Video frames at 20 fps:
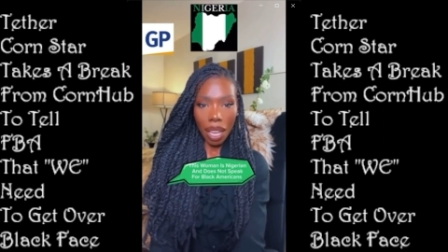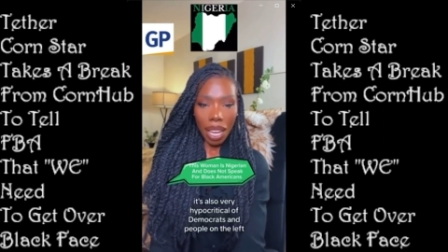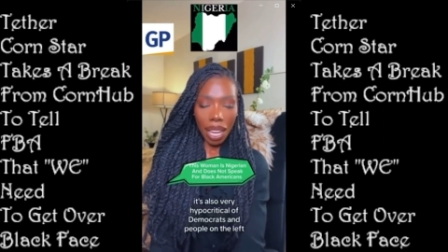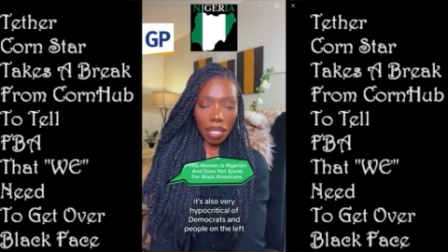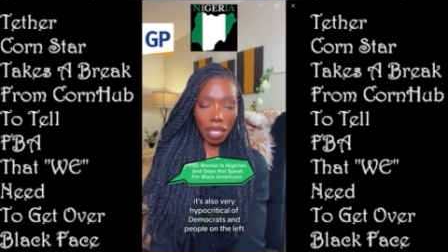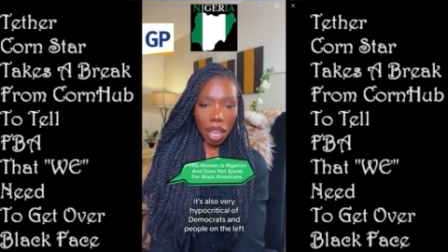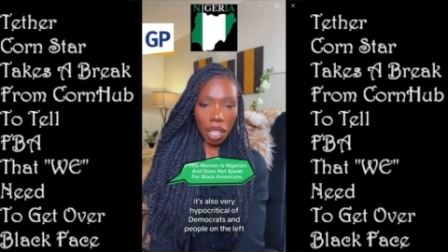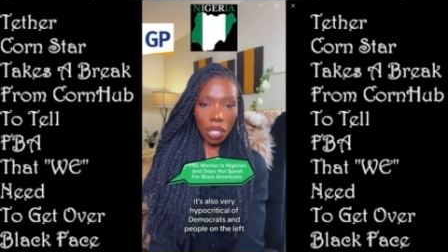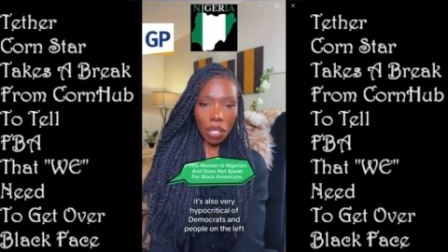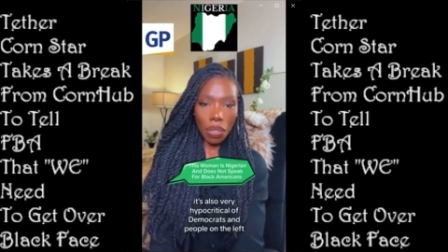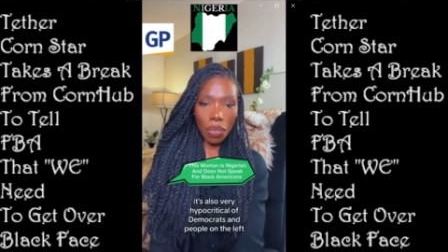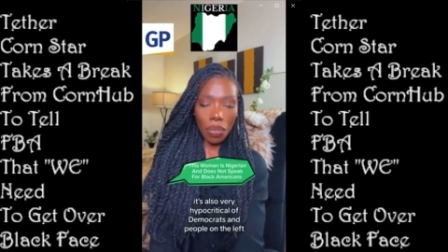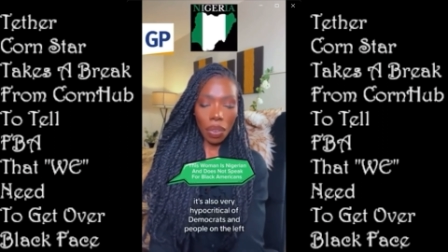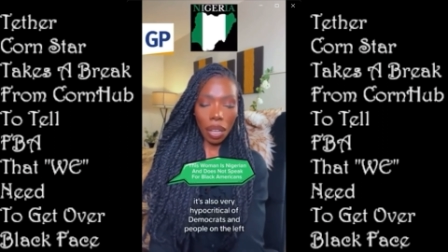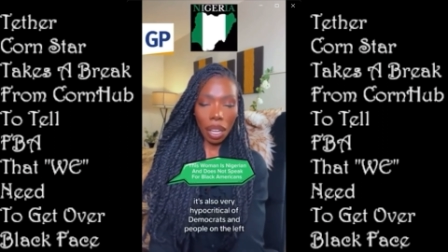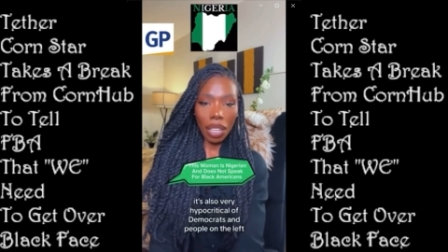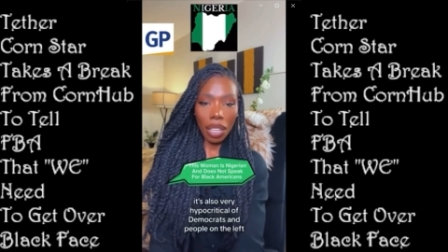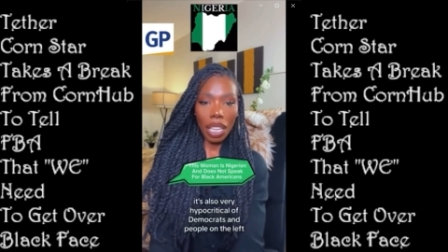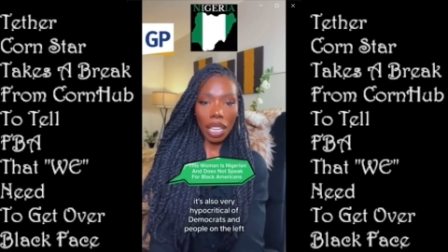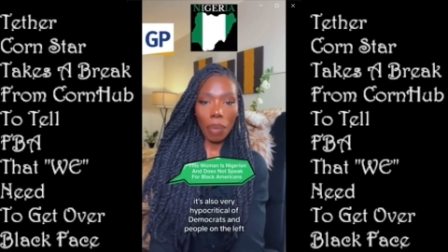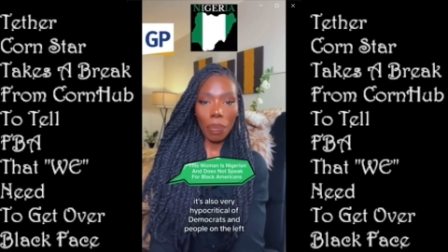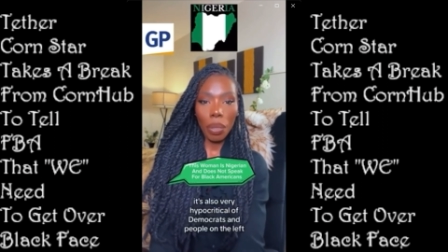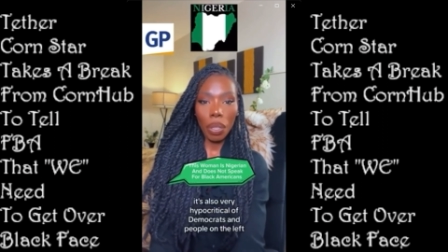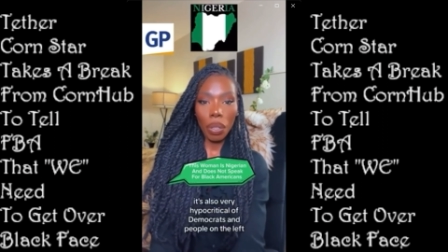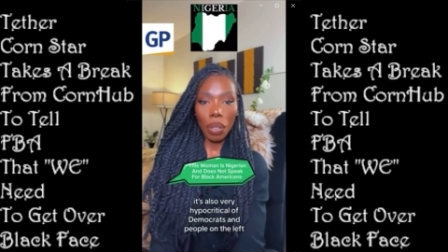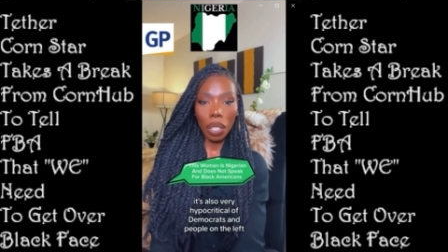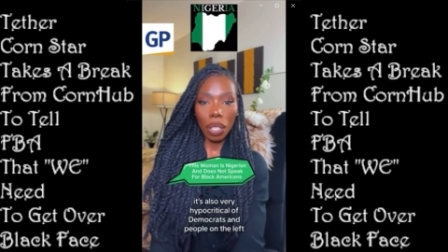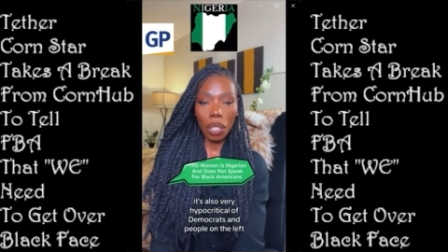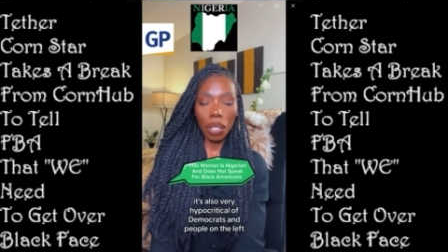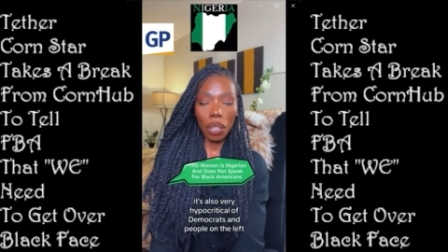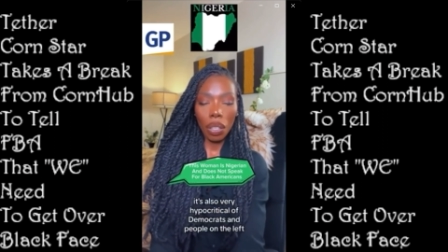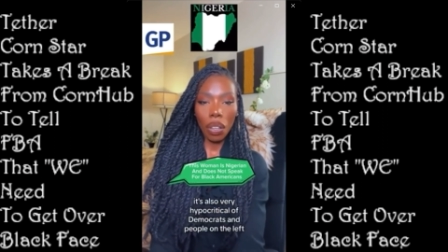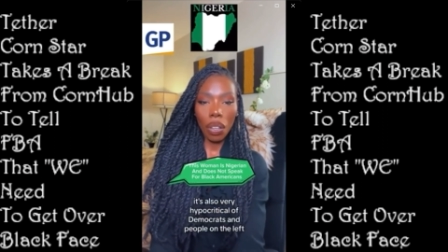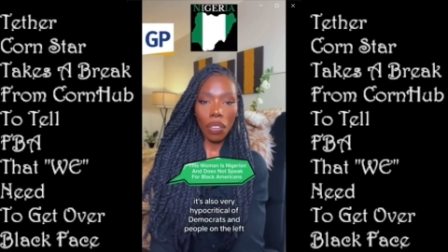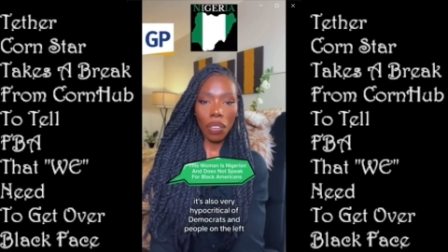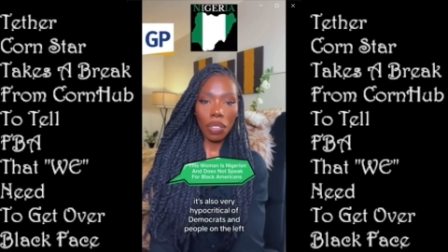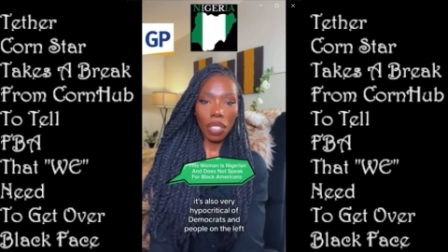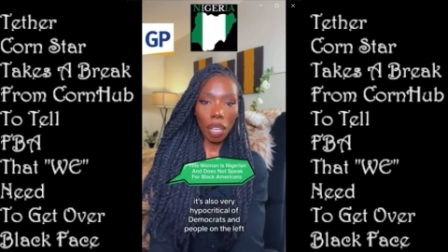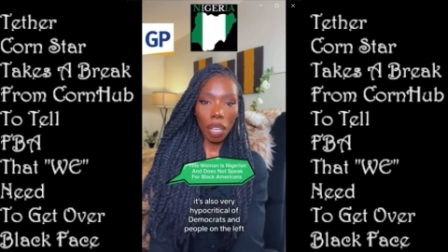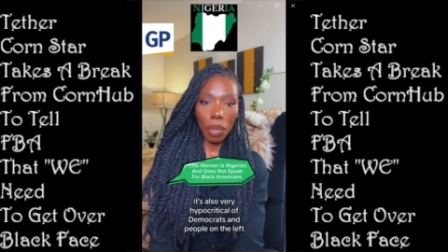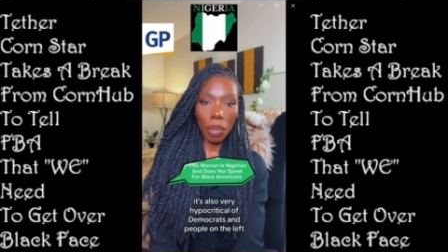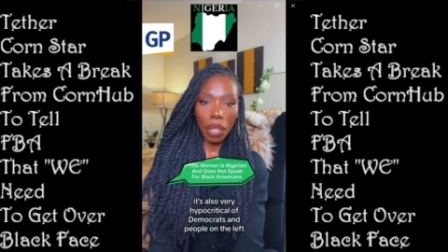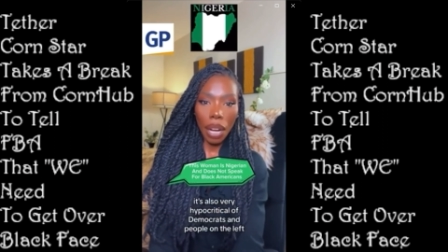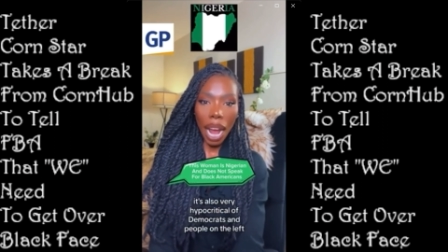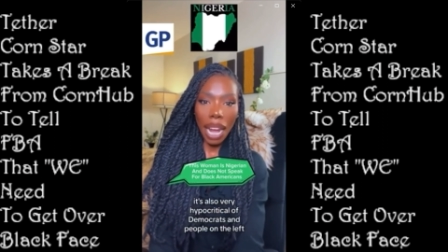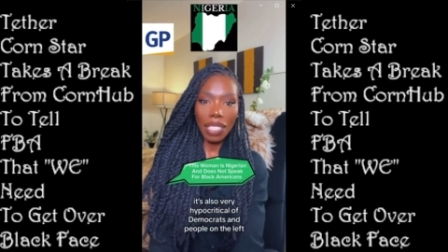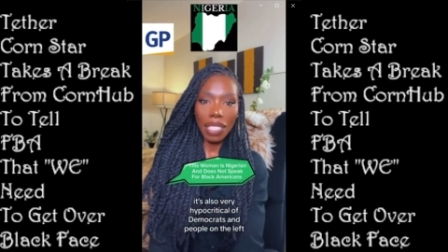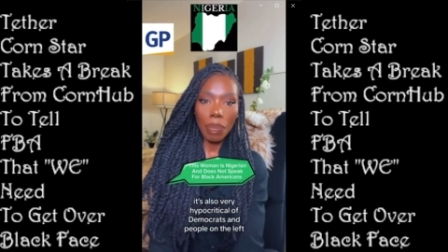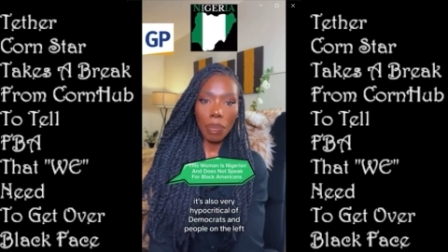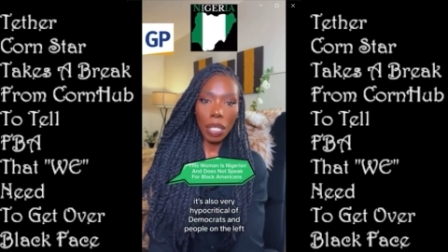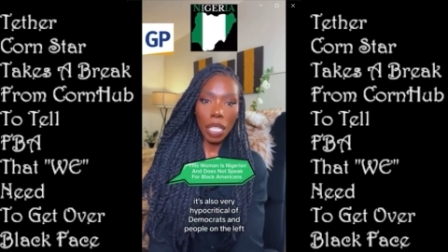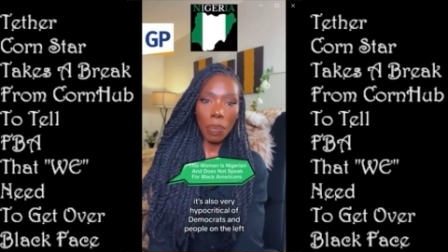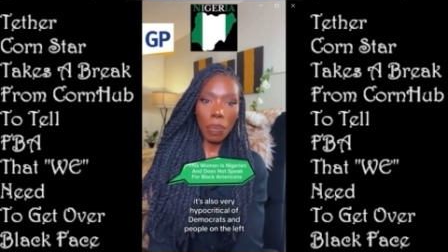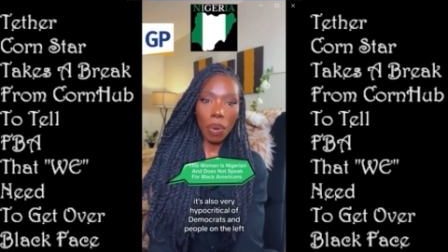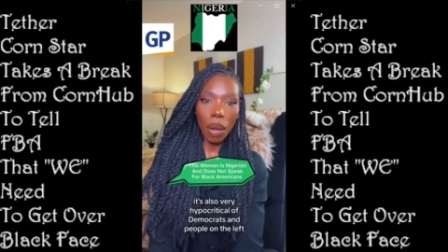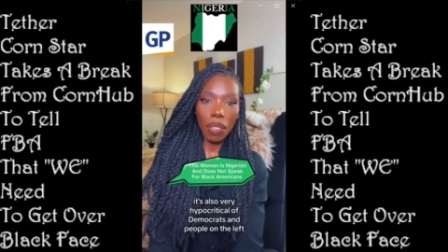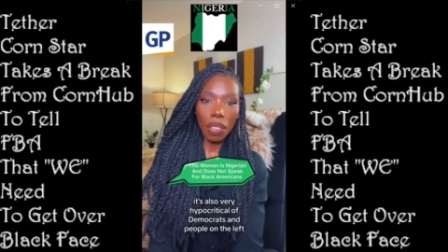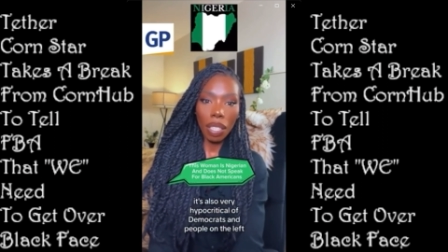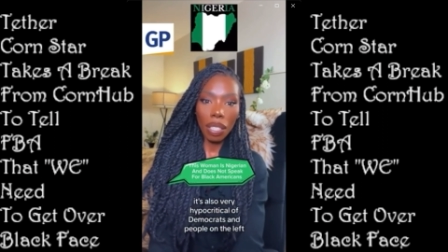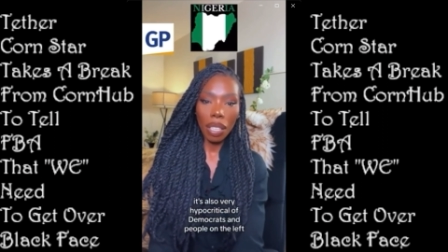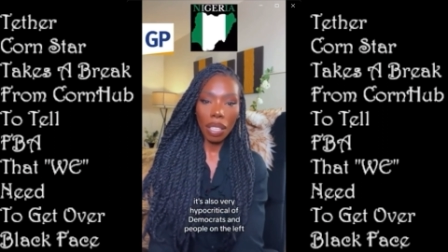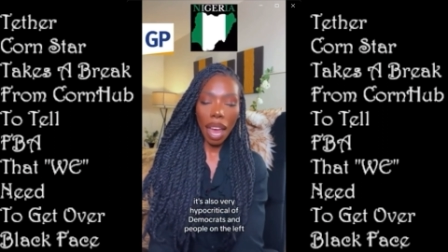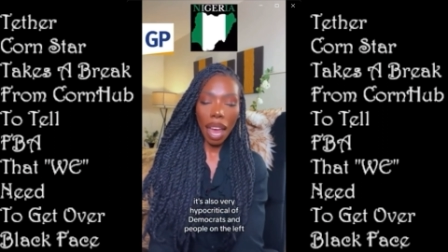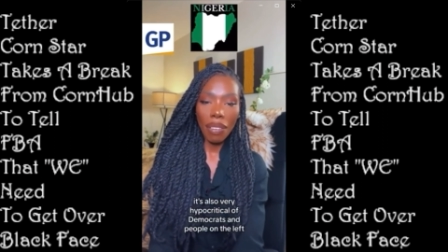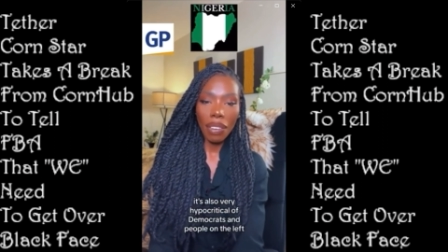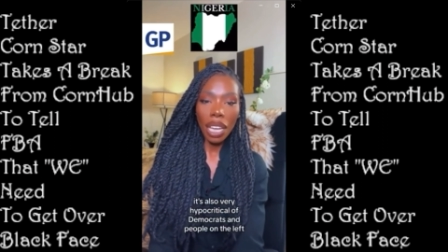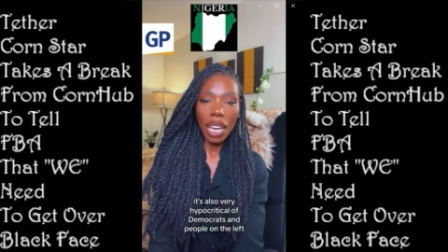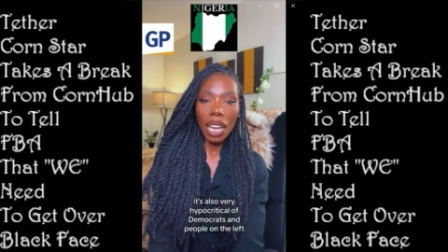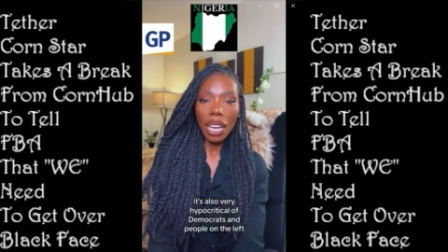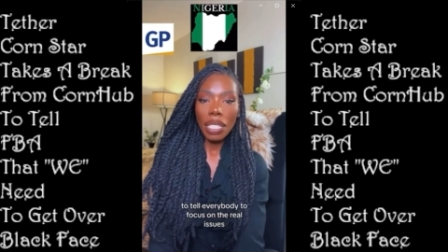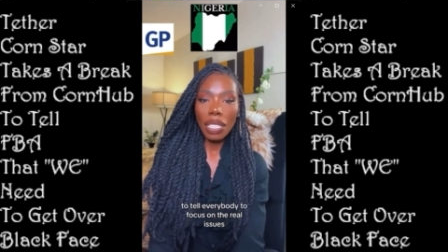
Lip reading: It's also very hypocritical of Democrats and people on the left